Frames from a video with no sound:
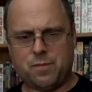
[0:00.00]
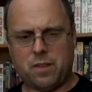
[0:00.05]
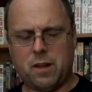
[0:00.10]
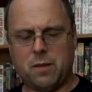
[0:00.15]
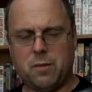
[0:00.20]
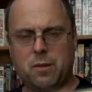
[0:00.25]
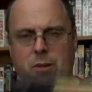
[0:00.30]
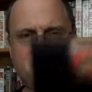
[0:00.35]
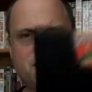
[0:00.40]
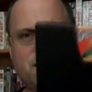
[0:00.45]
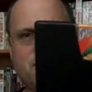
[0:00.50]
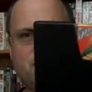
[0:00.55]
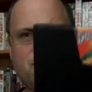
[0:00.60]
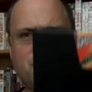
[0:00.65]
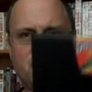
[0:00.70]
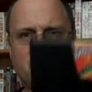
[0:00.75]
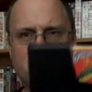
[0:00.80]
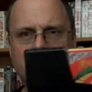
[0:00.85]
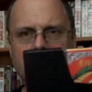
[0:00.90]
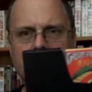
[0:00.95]
A Burai
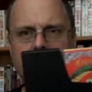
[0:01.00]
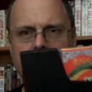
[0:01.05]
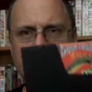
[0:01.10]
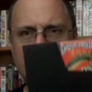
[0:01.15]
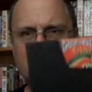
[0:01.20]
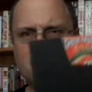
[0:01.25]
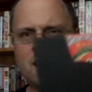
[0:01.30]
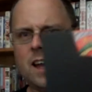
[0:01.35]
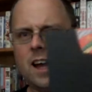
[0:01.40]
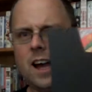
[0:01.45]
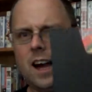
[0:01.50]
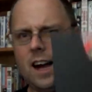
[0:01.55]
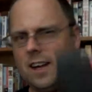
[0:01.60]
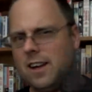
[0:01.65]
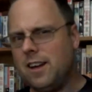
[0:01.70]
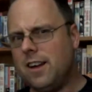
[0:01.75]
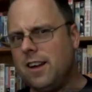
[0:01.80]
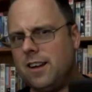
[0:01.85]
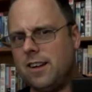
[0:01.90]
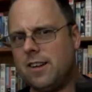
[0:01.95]
Fighter. I
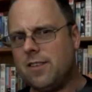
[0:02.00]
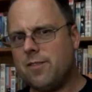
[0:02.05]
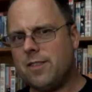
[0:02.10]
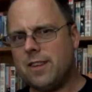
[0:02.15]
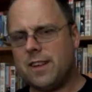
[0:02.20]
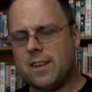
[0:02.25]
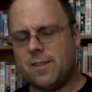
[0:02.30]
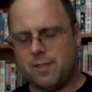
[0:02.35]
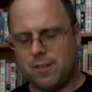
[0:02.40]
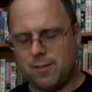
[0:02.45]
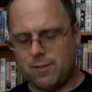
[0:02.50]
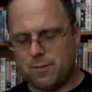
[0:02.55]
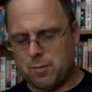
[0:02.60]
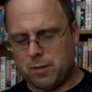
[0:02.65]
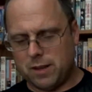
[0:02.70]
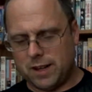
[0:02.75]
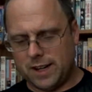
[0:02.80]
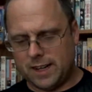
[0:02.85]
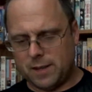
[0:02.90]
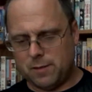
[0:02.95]
heard of it. I've never
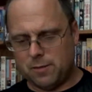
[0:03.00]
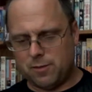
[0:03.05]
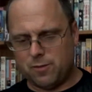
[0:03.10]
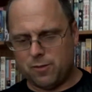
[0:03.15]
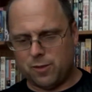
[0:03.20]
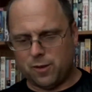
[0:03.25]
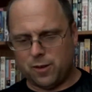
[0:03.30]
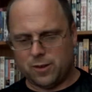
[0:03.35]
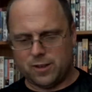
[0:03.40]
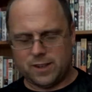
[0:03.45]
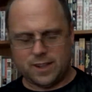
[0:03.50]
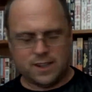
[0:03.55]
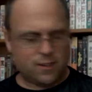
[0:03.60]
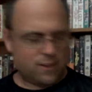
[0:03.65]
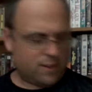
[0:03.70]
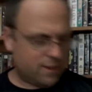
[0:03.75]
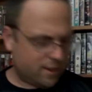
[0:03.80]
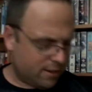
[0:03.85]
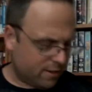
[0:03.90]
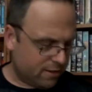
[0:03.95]
played it before. I did
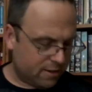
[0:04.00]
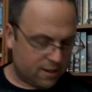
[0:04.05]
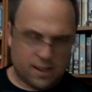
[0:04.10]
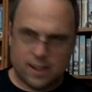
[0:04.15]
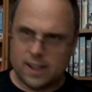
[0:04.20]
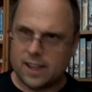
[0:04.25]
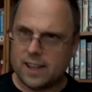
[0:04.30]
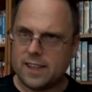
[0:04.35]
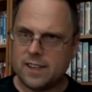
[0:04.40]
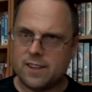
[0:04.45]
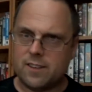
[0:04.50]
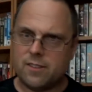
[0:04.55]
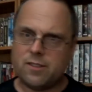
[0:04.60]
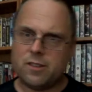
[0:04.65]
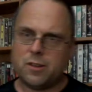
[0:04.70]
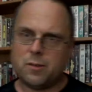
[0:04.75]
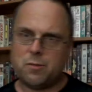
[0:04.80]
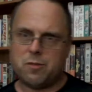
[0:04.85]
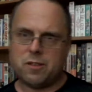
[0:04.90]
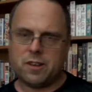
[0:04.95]
look at a
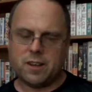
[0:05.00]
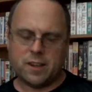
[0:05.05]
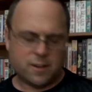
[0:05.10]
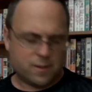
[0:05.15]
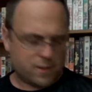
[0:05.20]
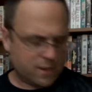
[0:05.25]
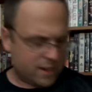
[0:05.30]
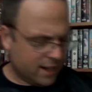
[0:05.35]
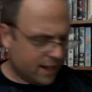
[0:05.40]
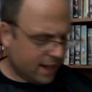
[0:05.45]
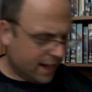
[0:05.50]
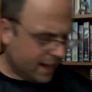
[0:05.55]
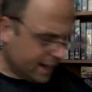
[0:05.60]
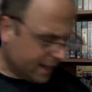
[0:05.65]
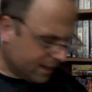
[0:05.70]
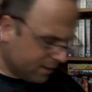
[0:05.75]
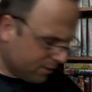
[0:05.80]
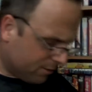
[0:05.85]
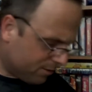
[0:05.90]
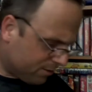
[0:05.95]
YouTube video.
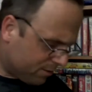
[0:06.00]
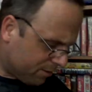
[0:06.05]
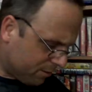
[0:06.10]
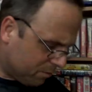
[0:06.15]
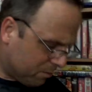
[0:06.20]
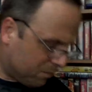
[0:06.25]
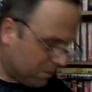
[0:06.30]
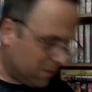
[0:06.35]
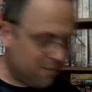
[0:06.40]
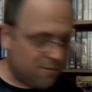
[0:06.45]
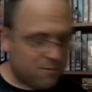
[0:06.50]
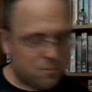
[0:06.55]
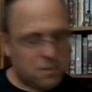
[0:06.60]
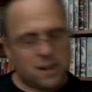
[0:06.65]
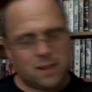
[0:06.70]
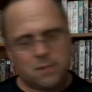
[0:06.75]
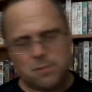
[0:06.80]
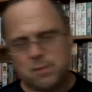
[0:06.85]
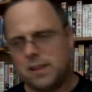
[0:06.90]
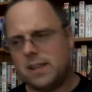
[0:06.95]
It
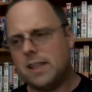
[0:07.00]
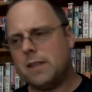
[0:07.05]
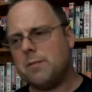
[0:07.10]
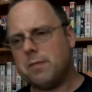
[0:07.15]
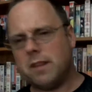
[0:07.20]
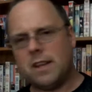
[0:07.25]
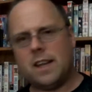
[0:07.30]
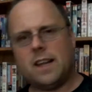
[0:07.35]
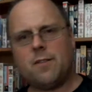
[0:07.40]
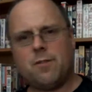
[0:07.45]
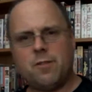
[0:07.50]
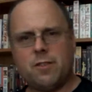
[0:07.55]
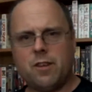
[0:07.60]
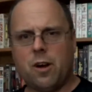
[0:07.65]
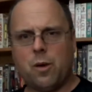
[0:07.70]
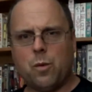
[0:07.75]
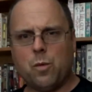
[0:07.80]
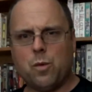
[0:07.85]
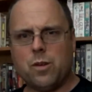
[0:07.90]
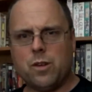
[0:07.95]
reminds me a little bit like
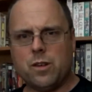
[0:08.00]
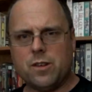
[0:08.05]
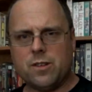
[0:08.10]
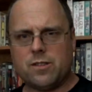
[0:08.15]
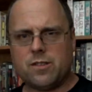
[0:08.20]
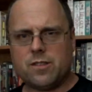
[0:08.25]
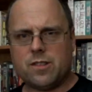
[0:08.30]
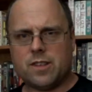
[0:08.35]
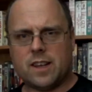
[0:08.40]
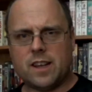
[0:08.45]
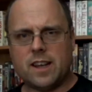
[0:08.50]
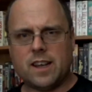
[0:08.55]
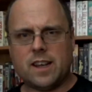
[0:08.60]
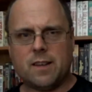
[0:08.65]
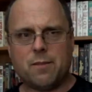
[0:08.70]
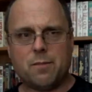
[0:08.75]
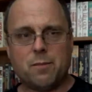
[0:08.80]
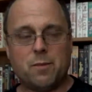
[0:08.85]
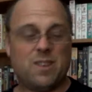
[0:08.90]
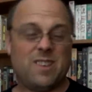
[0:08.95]
Forgotten Worlds,
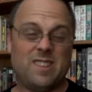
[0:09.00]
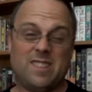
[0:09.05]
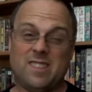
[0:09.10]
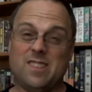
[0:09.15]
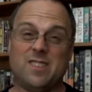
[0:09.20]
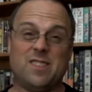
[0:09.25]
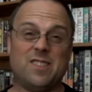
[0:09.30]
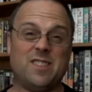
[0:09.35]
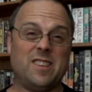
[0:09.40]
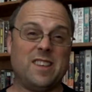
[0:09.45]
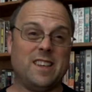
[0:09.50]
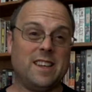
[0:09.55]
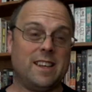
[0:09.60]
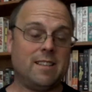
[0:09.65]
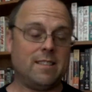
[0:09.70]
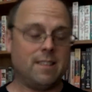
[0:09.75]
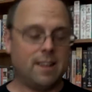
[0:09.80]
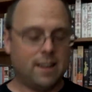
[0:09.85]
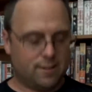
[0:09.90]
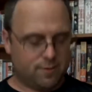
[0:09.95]
which is a good thing
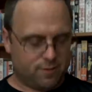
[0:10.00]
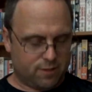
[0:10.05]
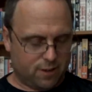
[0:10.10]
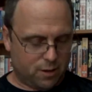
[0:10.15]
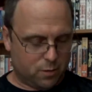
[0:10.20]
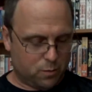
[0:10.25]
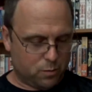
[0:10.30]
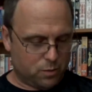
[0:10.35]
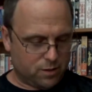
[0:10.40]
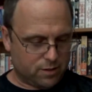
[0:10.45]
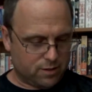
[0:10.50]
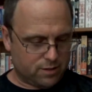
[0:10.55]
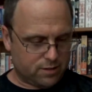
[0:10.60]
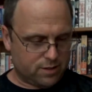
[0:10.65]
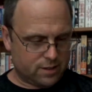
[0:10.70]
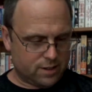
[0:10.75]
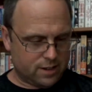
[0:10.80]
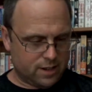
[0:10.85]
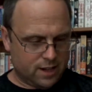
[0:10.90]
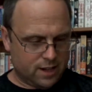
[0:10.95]
because I like Forgotten Worlds.